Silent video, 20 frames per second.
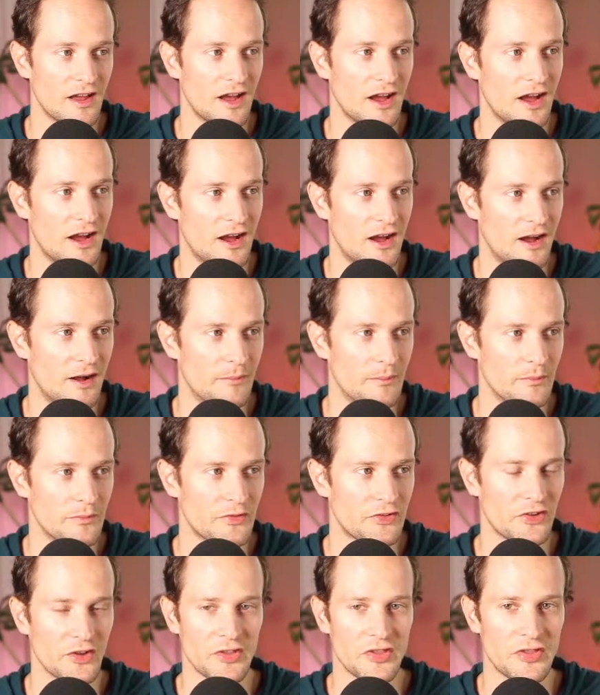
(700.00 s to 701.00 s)

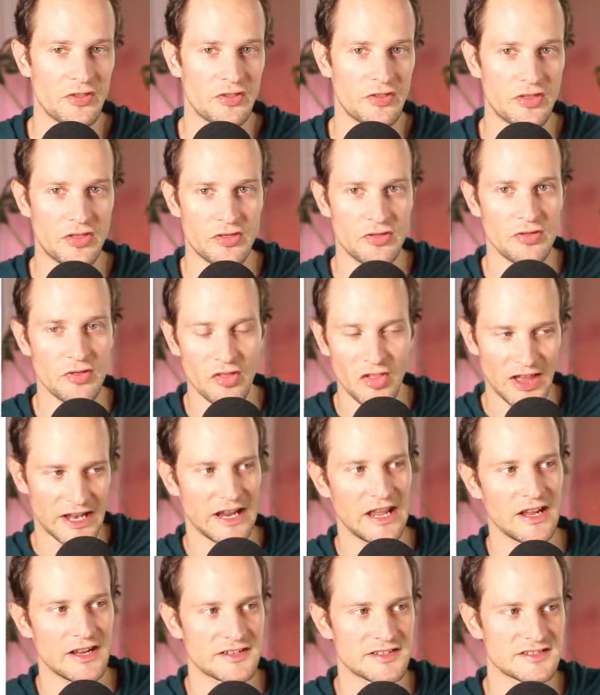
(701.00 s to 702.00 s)
So
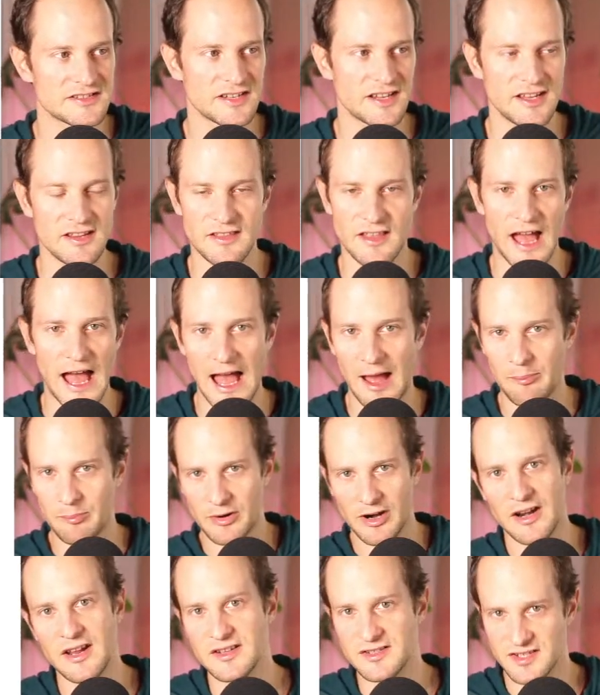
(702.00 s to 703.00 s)
Linux and the
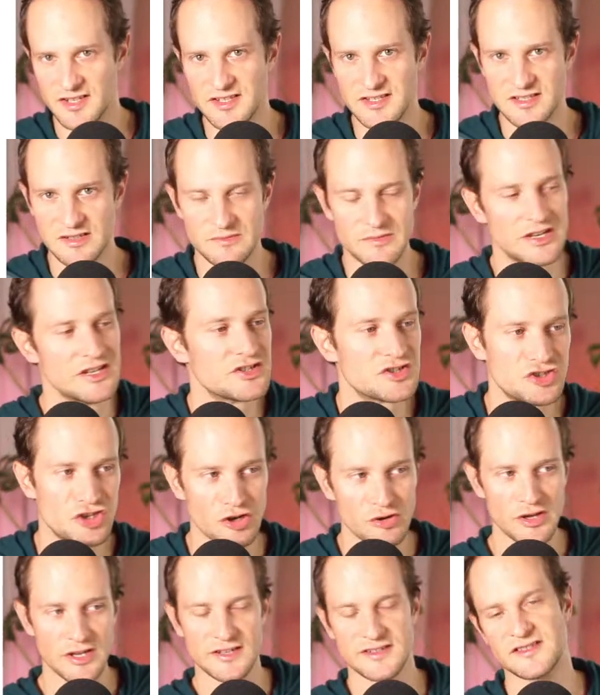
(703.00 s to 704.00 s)
operating system is
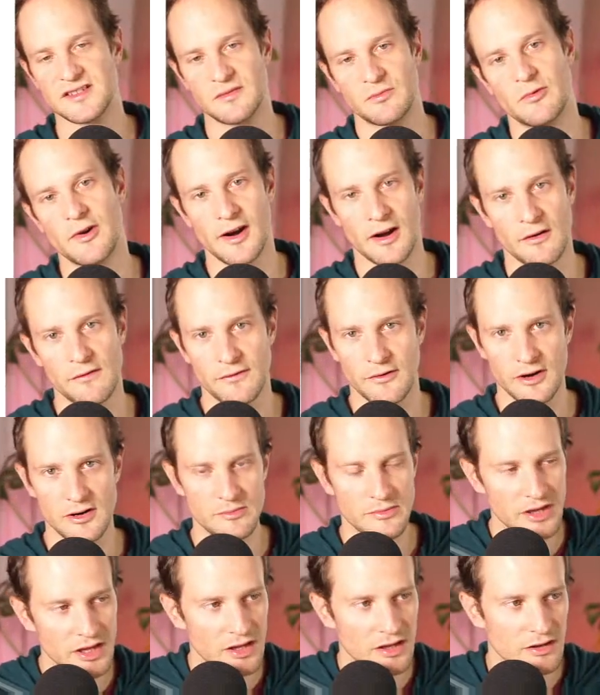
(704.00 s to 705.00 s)
doing some work for
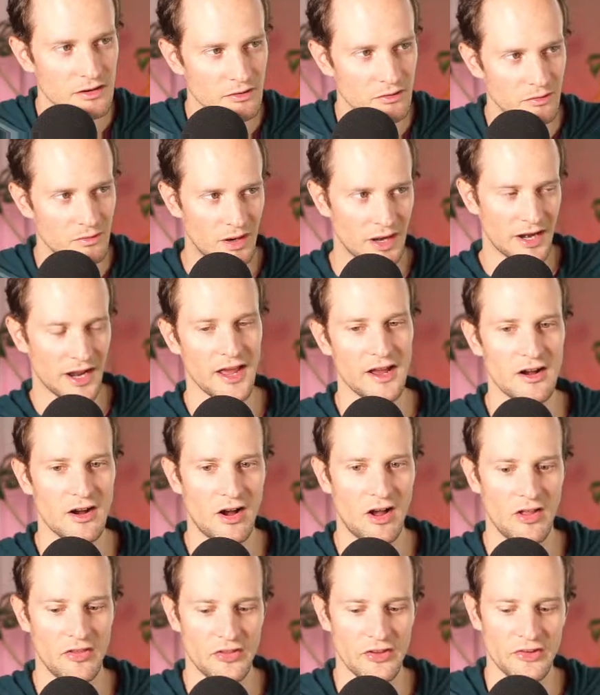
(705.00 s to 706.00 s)
me when I
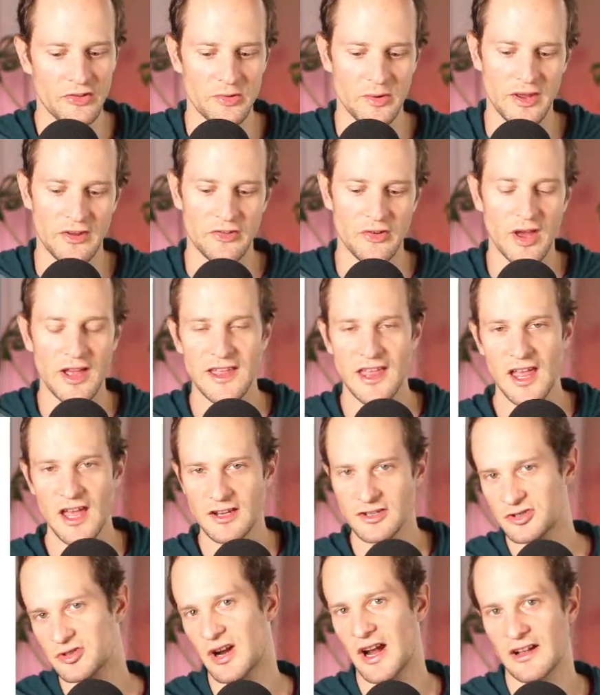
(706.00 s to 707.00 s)
call it this way. So I
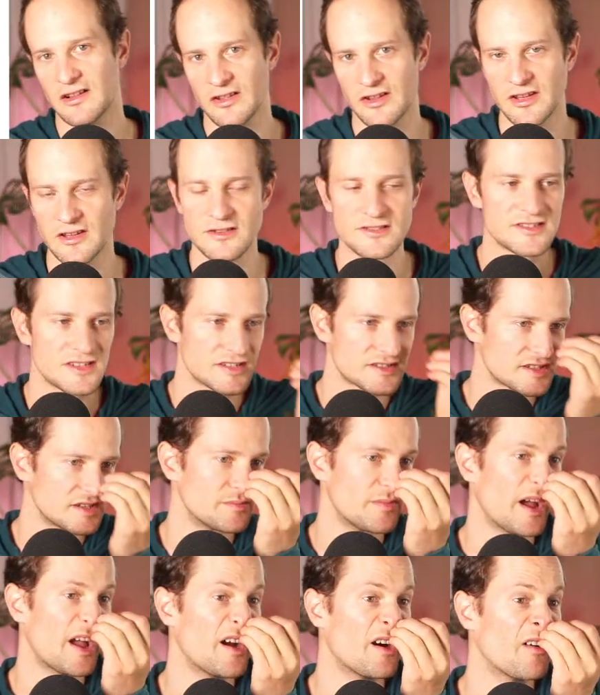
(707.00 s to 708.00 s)
can't directly use this in
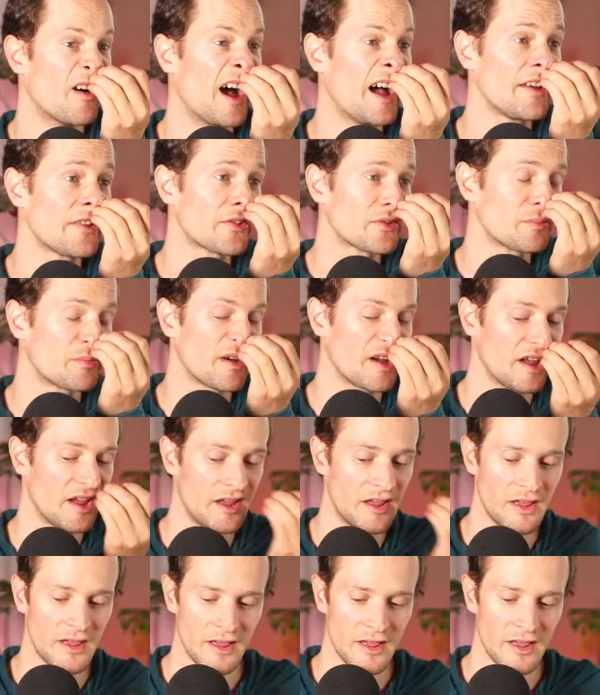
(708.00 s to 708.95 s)
my OS, but